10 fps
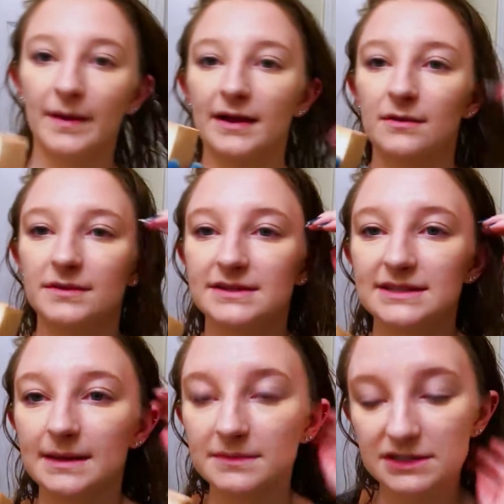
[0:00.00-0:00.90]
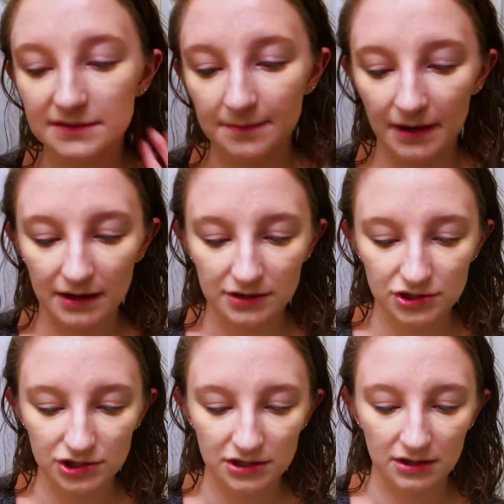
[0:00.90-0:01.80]
go back in with the same
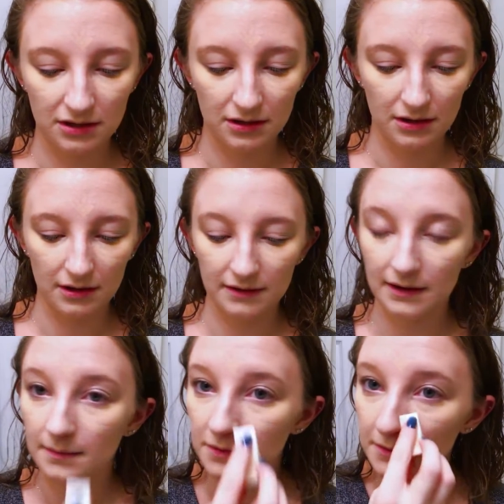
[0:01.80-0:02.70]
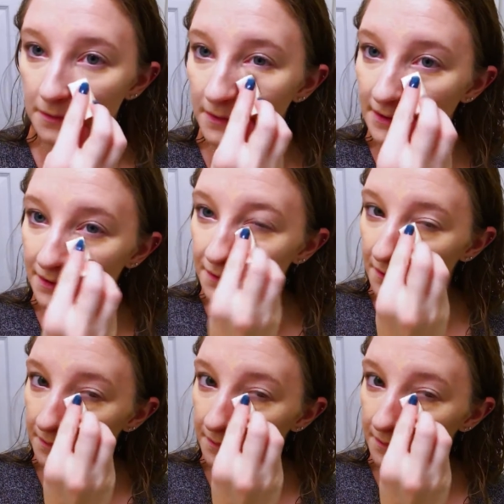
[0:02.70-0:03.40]
sponge, and then I'm just going to